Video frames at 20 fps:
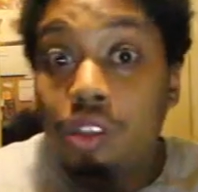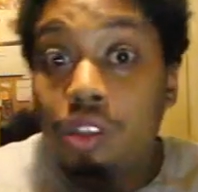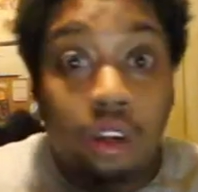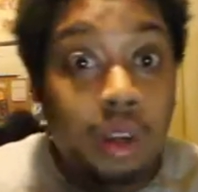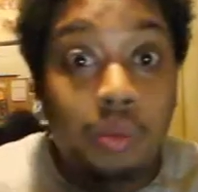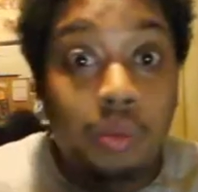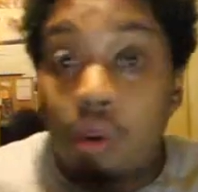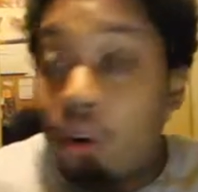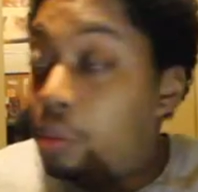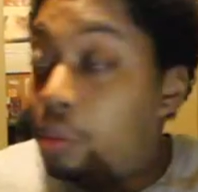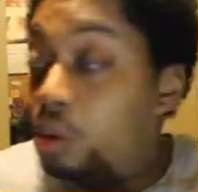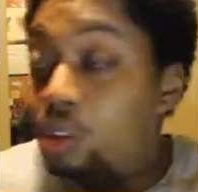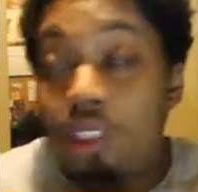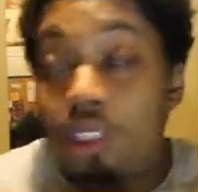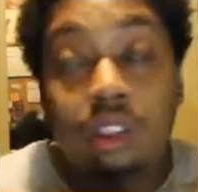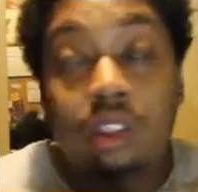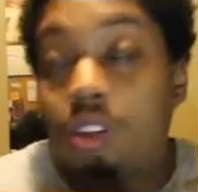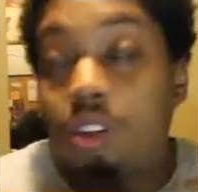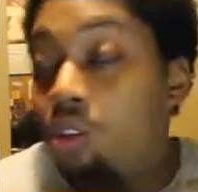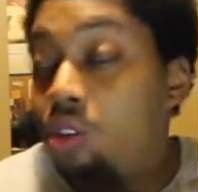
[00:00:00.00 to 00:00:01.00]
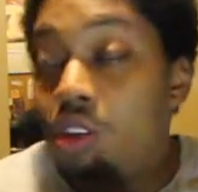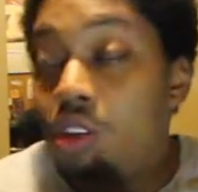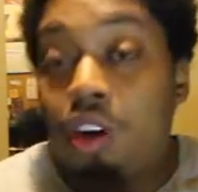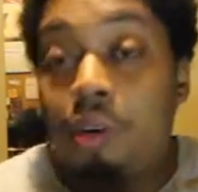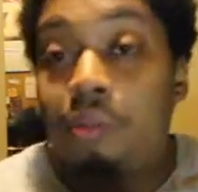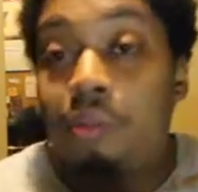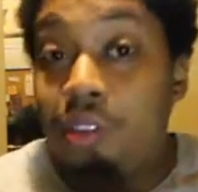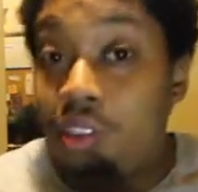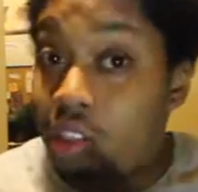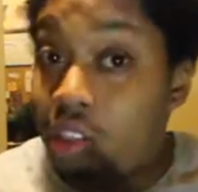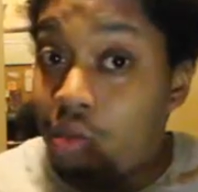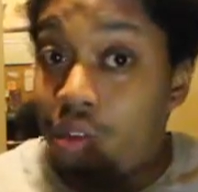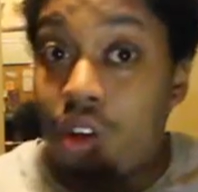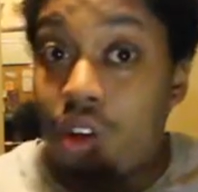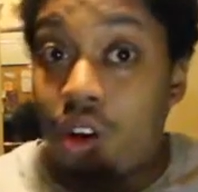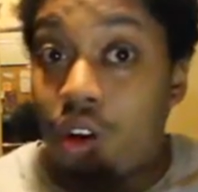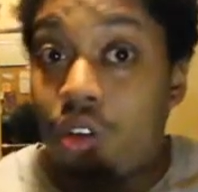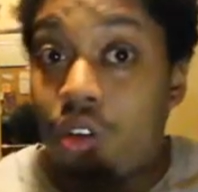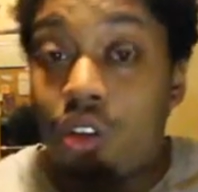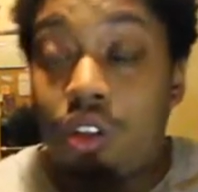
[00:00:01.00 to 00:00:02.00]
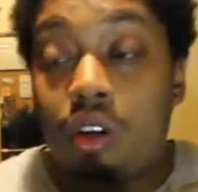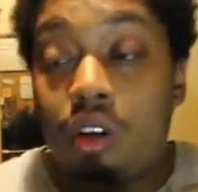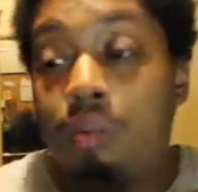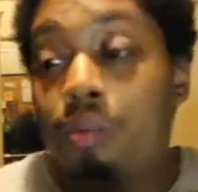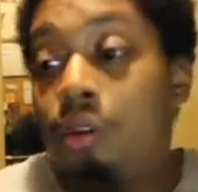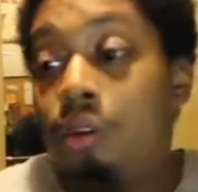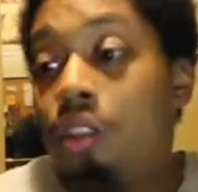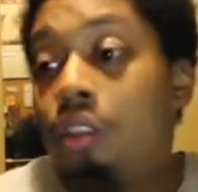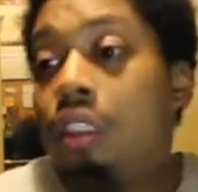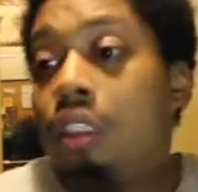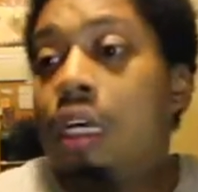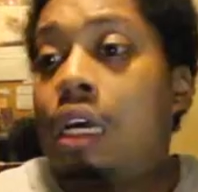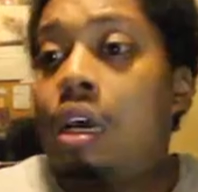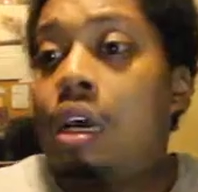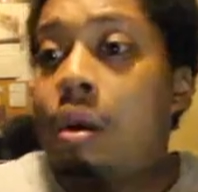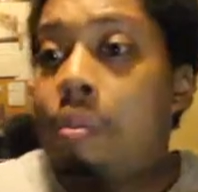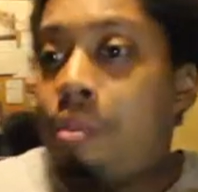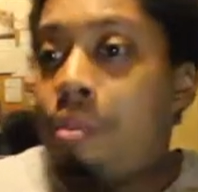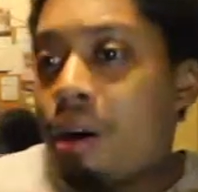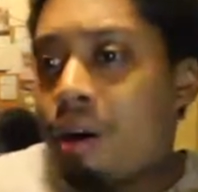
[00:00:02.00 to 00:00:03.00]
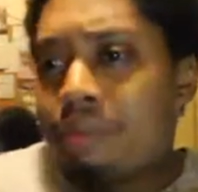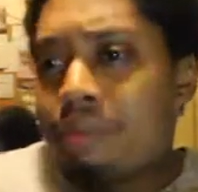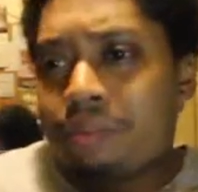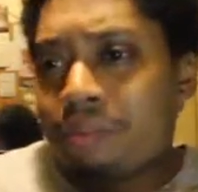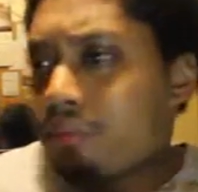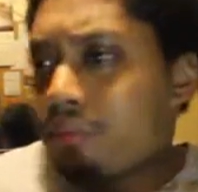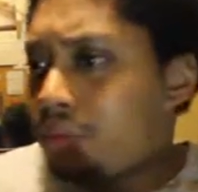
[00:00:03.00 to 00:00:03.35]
don't get me wrong, I'm not saying they're not good companies, they really are good companies, but